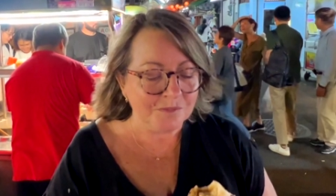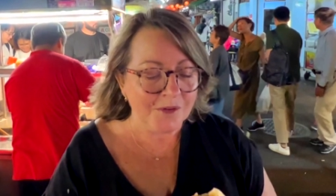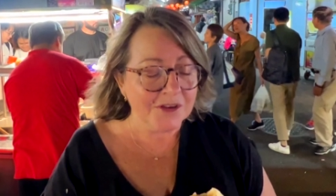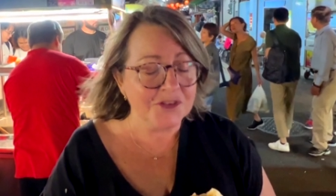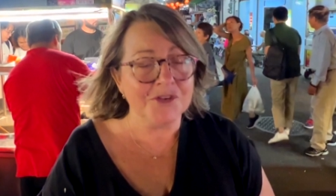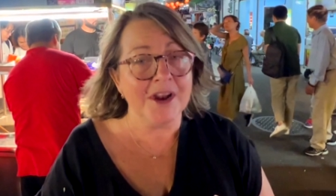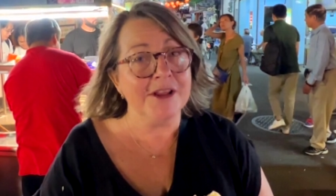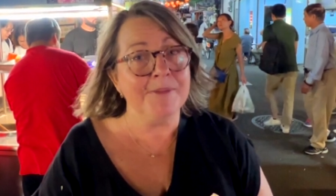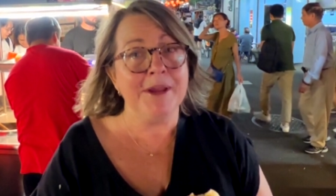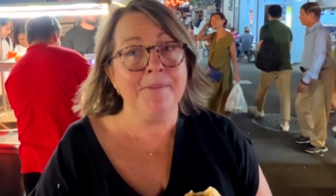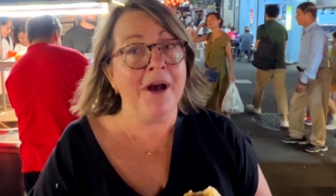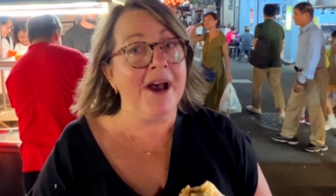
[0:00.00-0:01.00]
Australian
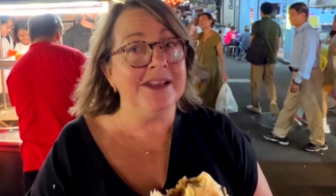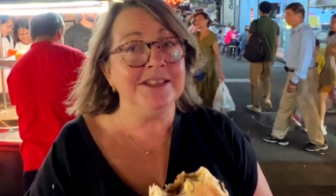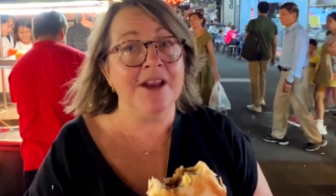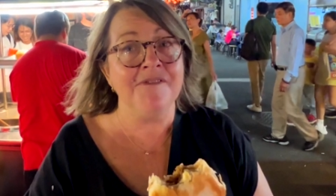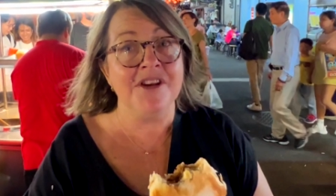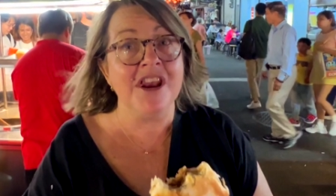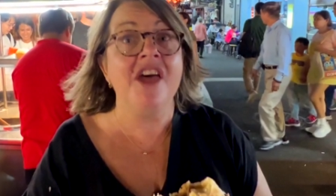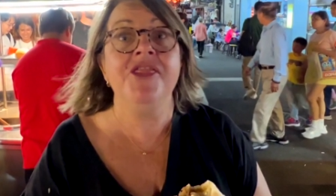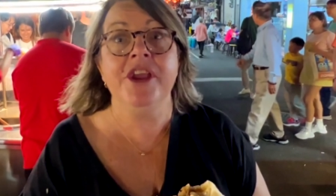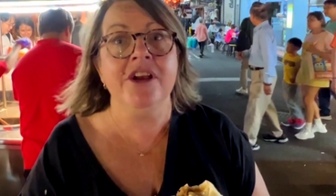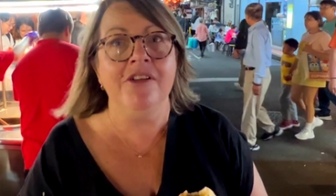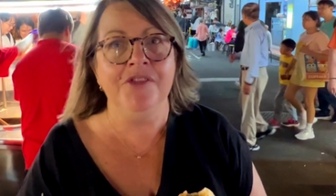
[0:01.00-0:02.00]
meat pies have
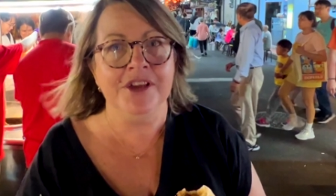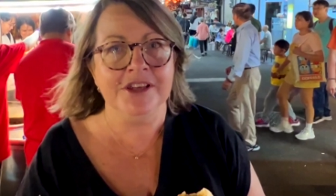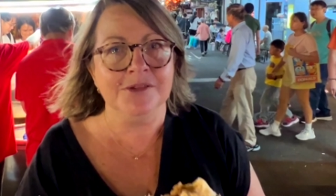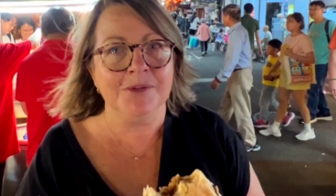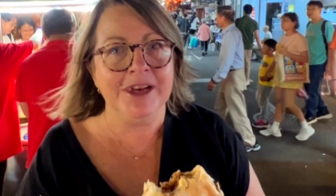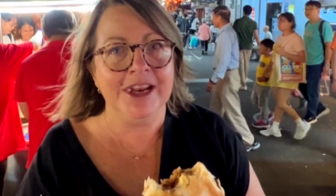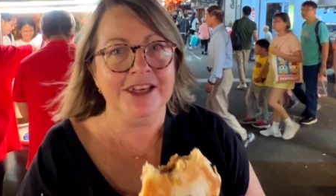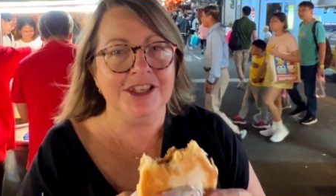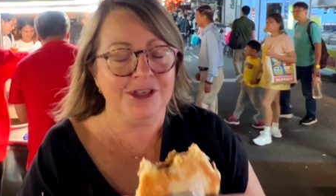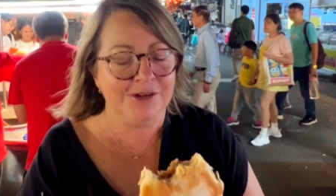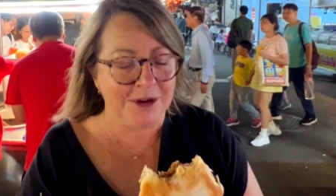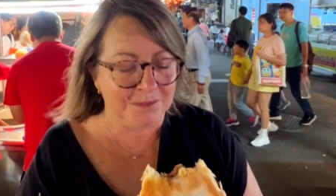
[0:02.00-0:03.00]
nothing on this. We need
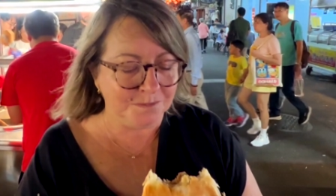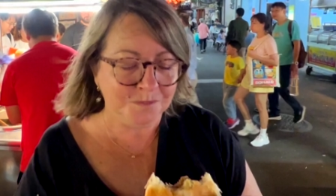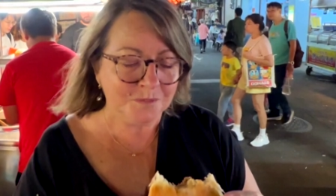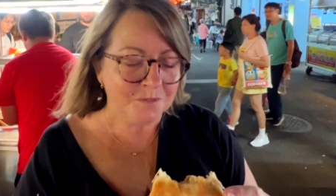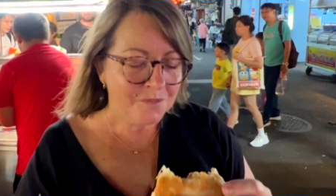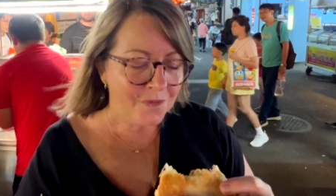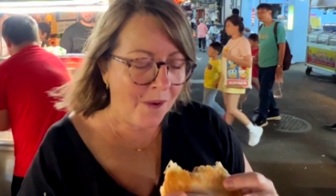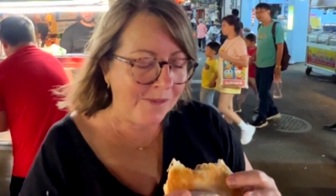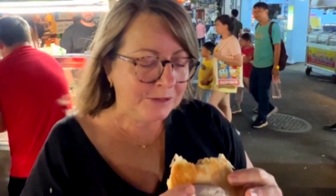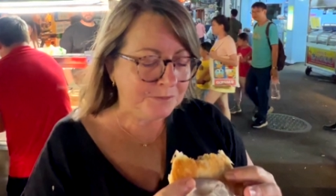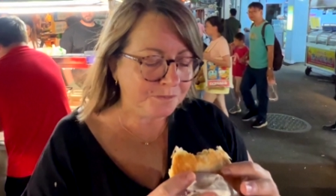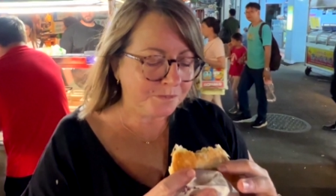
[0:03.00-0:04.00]
to um,
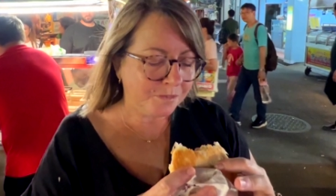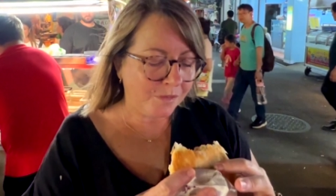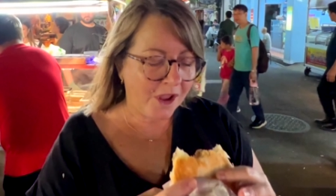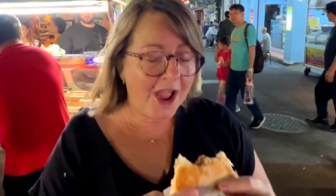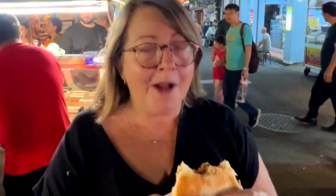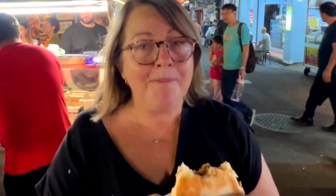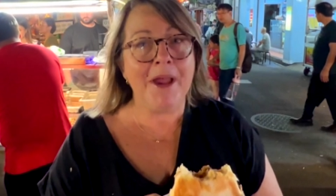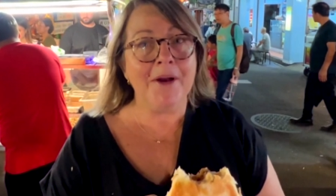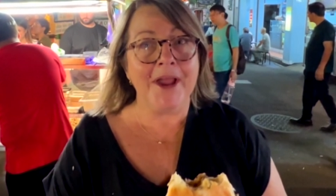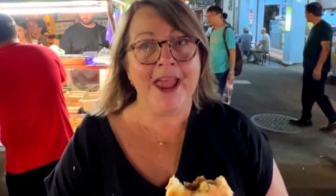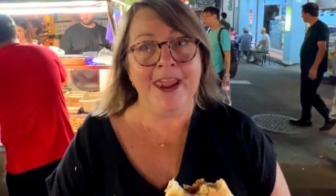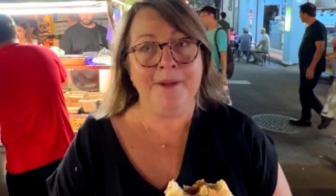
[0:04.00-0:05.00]
up our
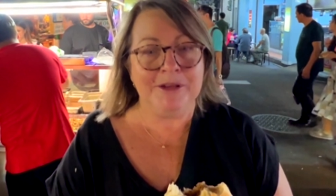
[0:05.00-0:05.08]
game,